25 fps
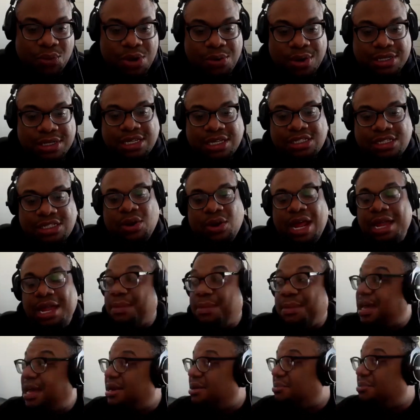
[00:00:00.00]
were so like
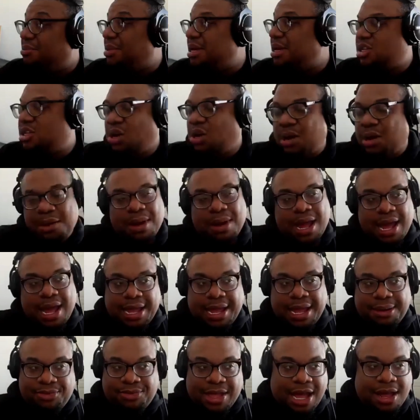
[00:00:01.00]
my so like
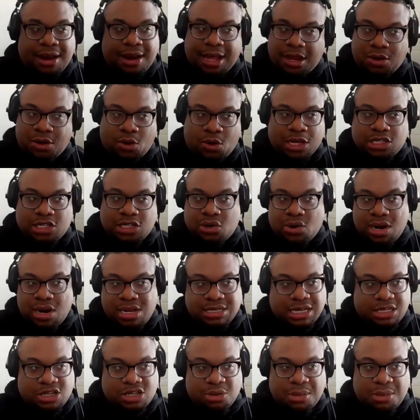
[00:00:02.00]
my like quick story is
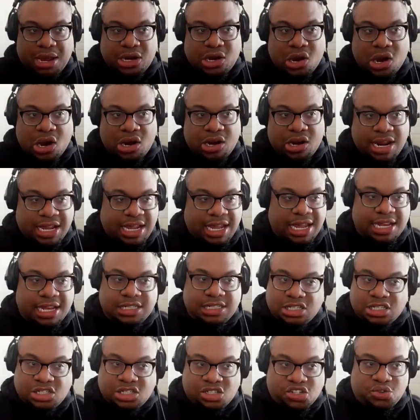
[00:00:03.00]
like so my daughter again
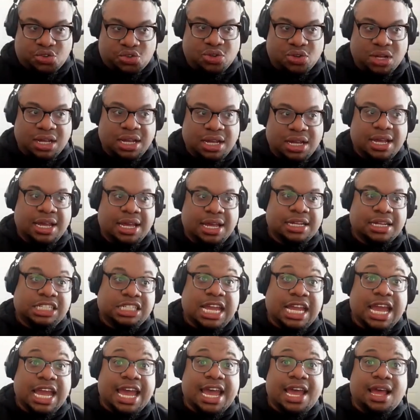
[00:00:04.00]
she's two, she
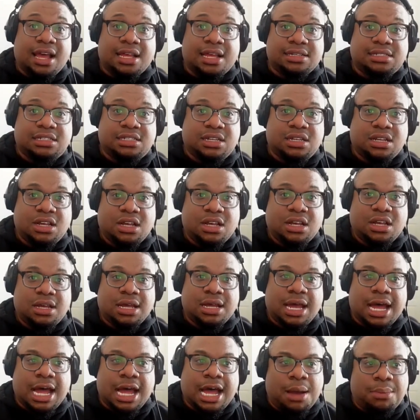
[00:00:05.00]
has
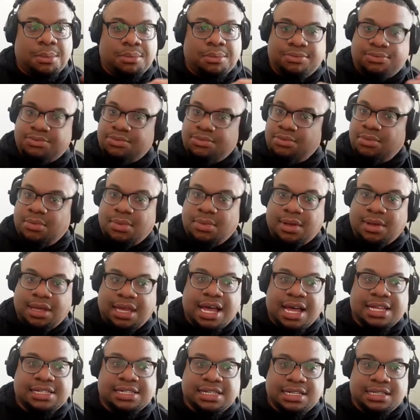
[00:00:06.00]
um,
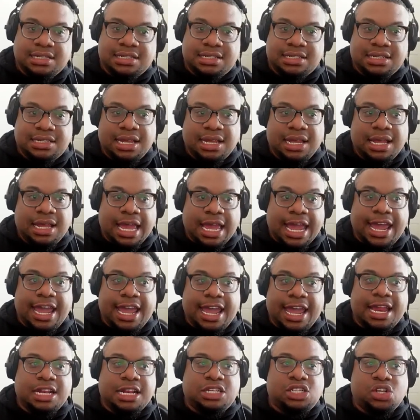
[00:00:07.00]
cousins
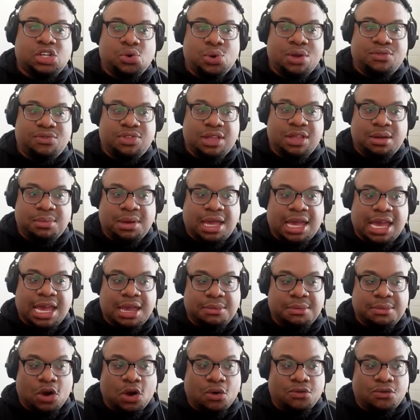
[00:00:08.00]
and two of them came
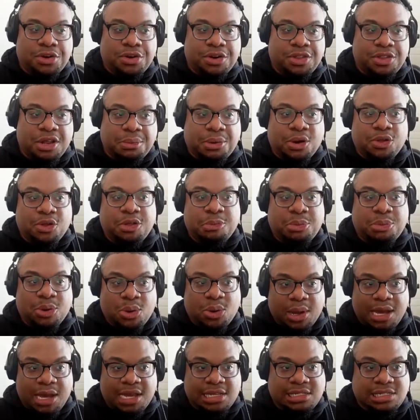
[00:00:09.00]
over. They're both
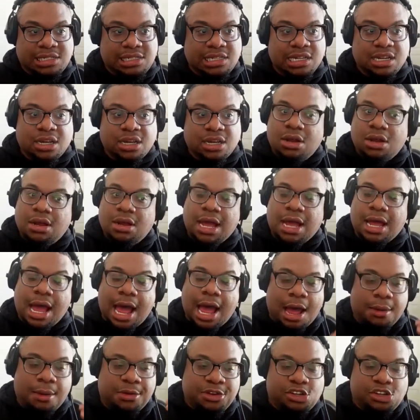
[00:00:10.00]
boys,
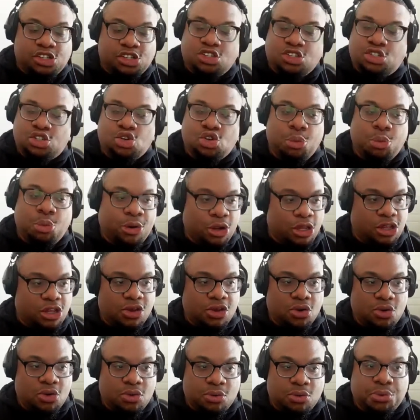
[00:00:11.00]
um, super
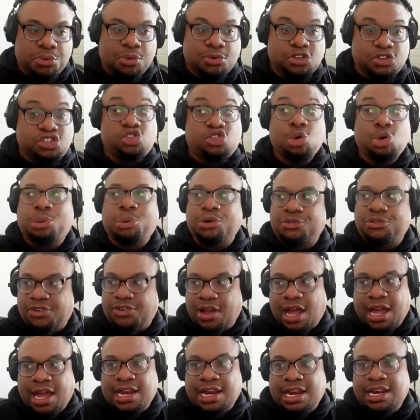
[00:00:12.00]
cute, super
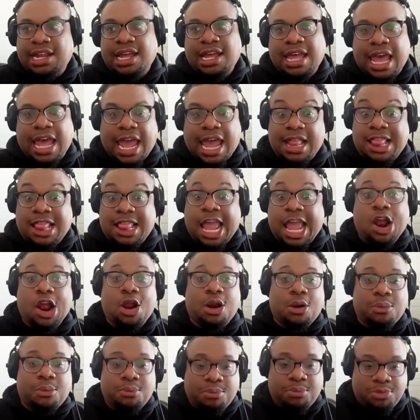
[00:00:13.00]
fun, and they
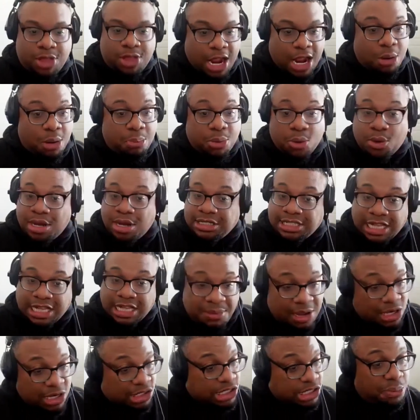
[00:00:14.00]
are they are boys. They
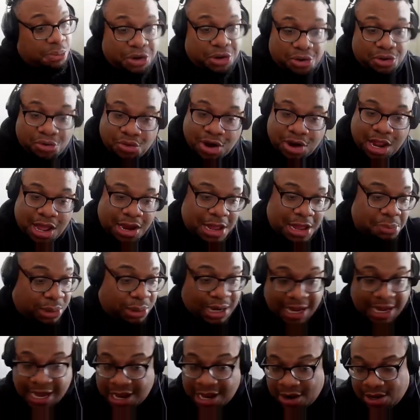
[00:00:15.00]
be jumping around, they
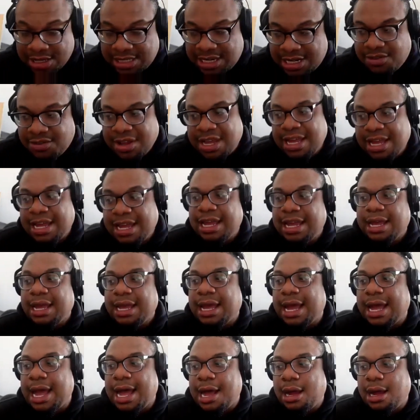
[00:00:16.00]
playing on stuff.
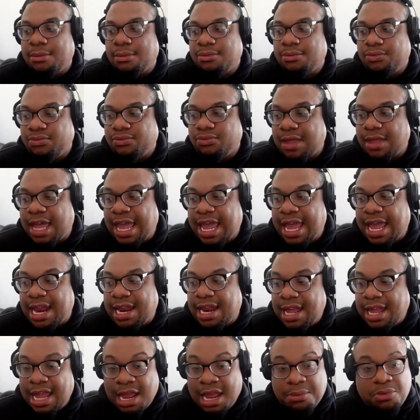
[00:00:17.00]
Um, and
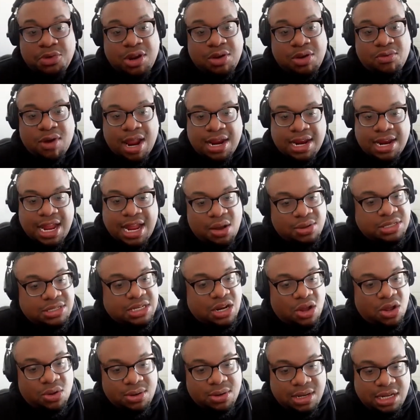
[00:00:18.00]
Emery right now is an
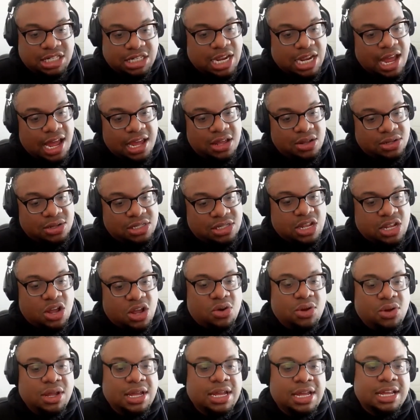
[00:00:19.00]
only child,
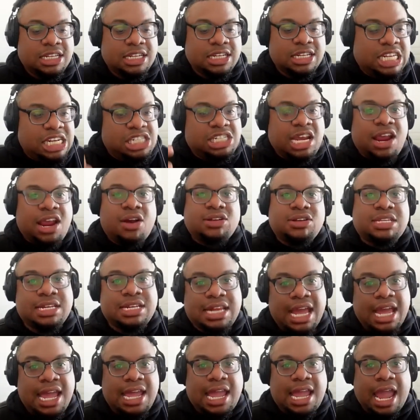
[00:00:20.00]
so she shares at
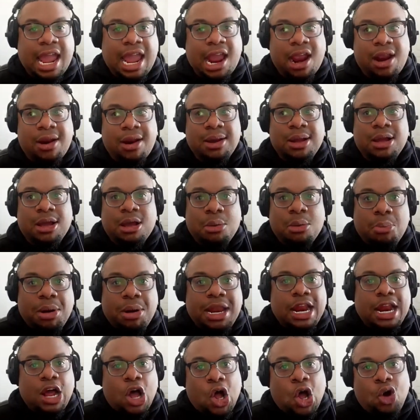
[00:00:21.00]
daycare. But
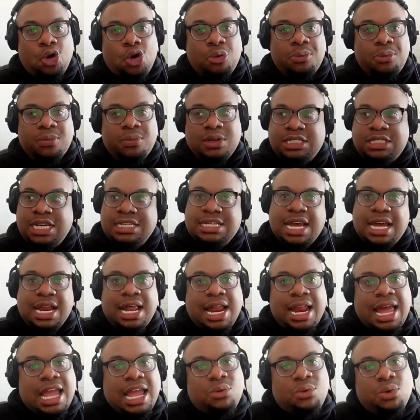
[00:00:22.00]
at home, she's kind of
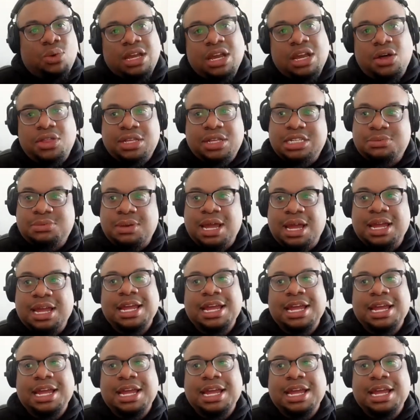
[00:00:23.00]
like, well, yo, this is my,